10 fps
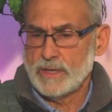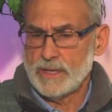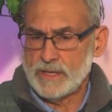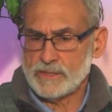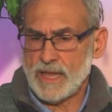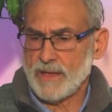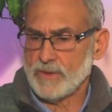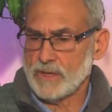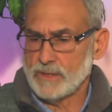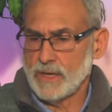is
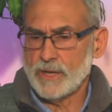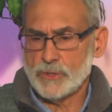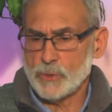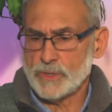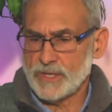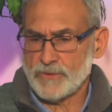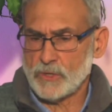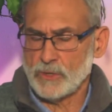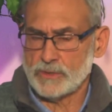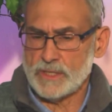having undue
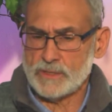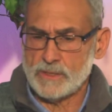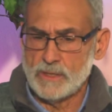difficulties.